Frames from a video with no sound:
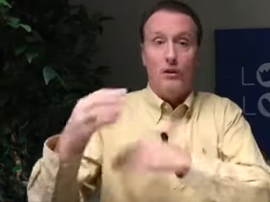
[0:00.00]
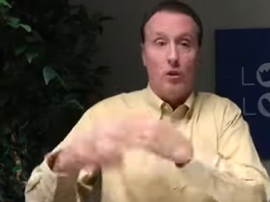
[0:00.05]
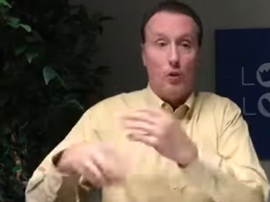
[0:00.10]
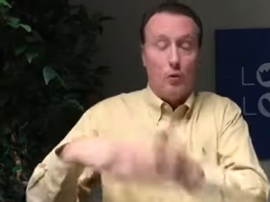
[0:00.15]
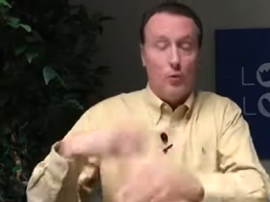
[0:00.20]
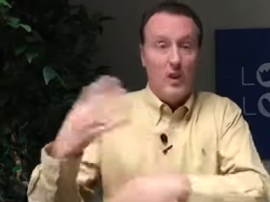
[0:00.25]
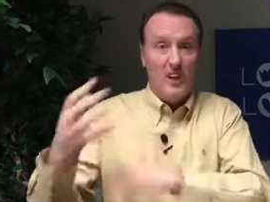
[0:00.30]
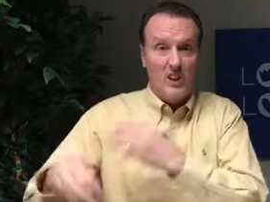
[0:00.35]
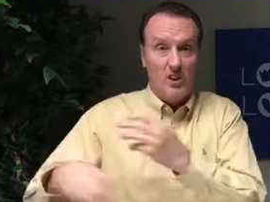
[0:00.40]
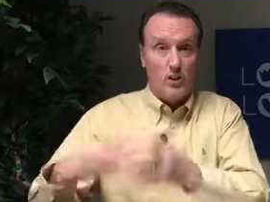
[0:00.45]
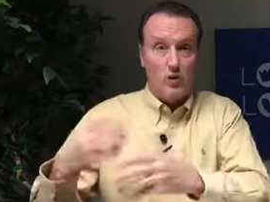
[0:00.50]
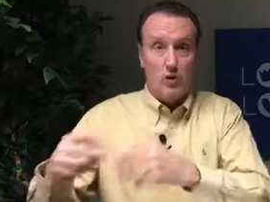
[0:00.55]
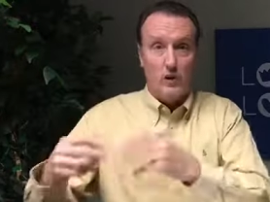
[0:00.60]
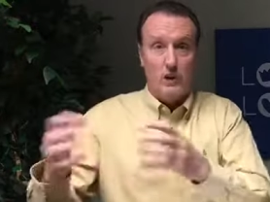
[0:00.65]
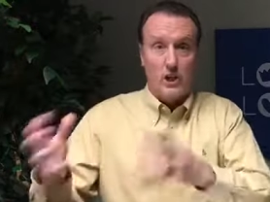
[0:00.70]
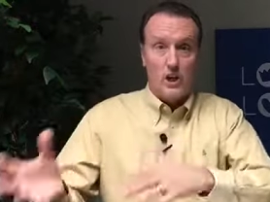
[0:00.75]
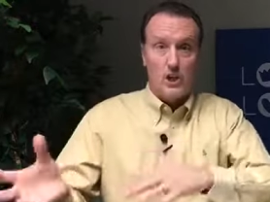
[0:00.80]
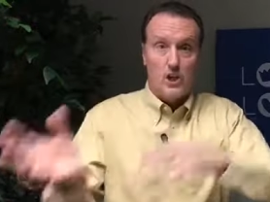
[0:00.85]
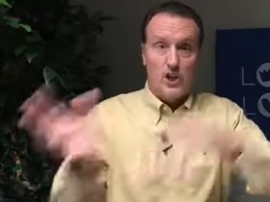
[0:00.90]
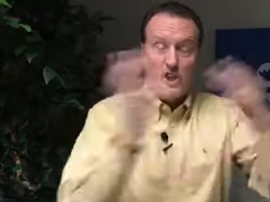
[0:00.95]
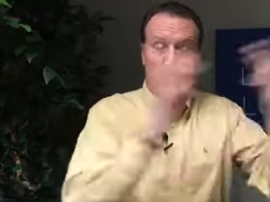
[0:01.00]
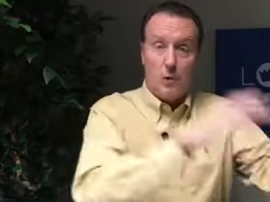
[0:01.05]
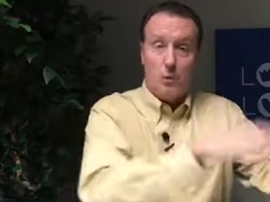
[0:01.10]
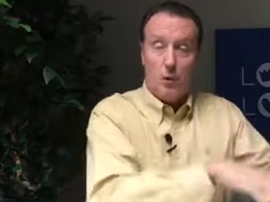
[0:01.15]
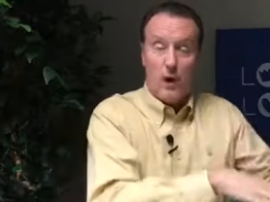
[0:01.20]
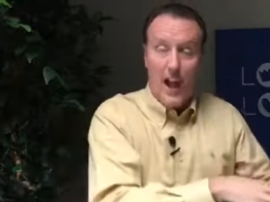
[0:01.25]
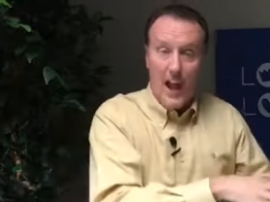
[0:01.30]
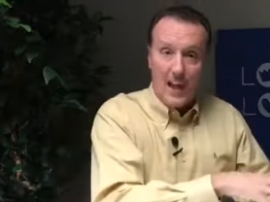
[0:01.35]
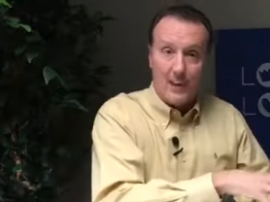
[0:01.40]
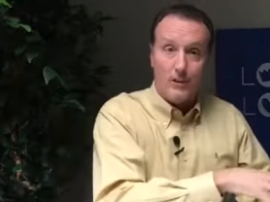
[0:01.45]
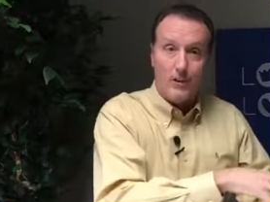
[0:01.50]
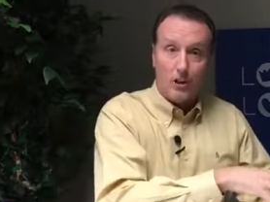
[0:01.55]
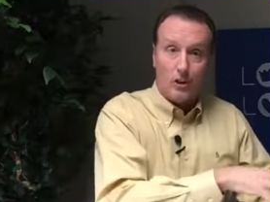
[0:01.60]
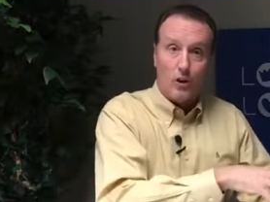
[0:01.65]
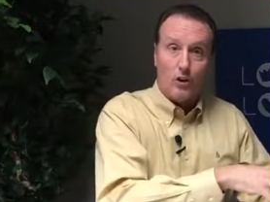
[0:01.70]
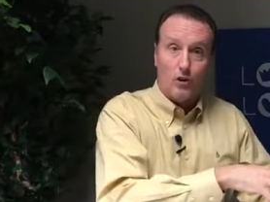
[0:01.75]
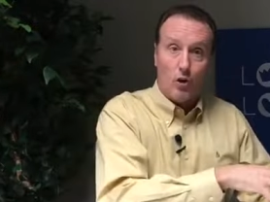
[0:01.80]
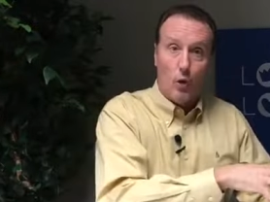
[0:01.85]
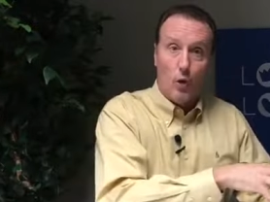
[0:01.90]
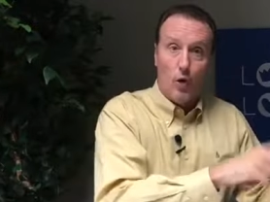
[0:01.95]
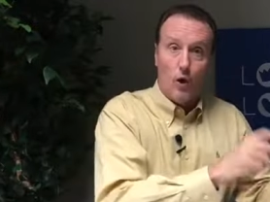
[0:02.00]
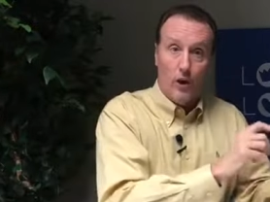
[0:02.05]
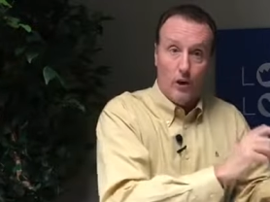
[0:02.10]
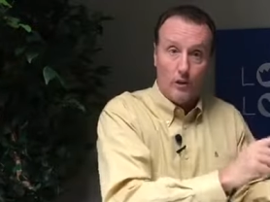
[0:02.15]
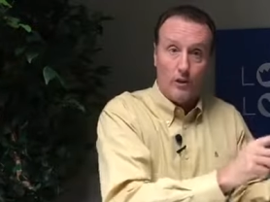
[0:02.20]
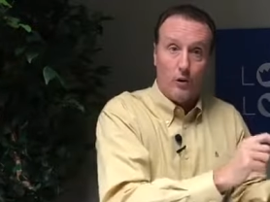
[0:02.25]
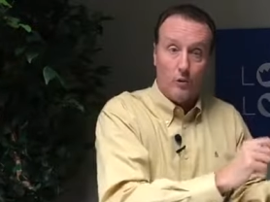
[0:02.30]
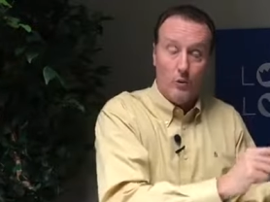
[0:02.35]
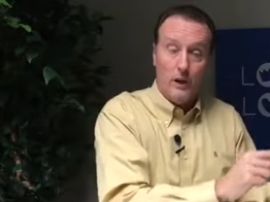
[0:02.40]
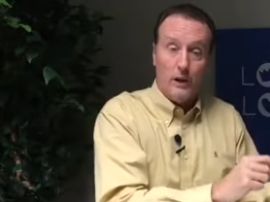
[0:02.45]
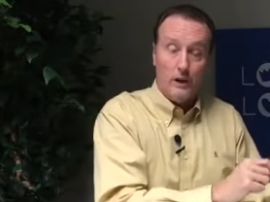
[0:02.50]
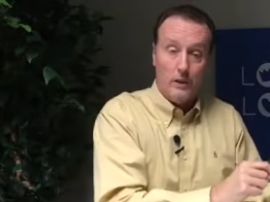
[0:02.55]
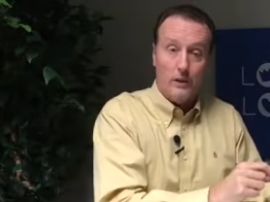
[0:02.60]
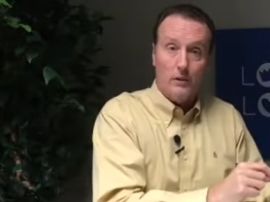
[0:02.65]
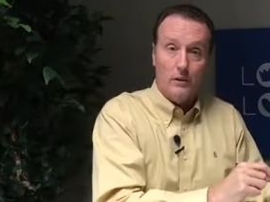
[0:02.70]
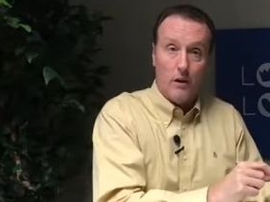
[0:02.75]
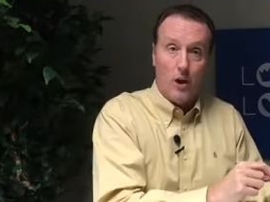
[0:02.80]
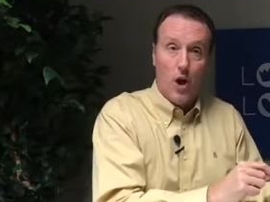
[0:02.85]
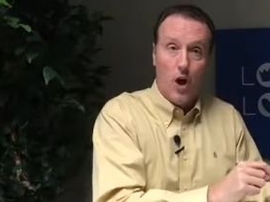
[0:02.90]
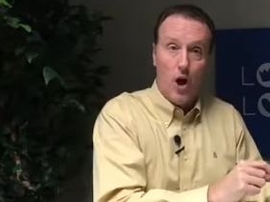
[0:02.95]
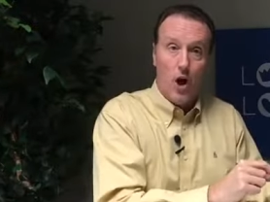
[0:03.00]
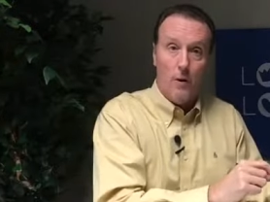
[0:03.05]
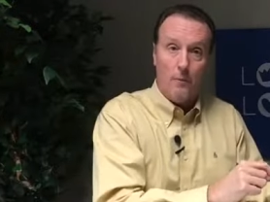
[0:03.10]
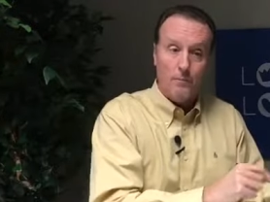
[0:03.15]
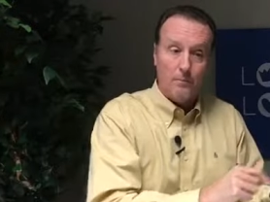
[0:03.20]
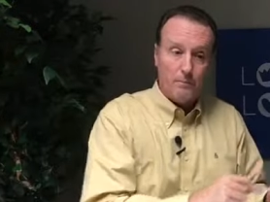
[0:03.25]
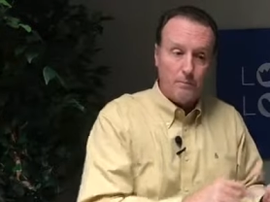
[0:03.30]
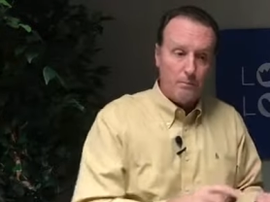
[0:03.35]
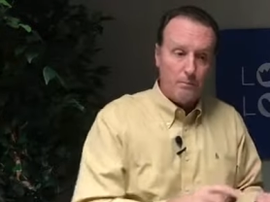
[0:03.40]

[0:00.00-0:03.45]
the written traditions that were added to the Torah, the written law,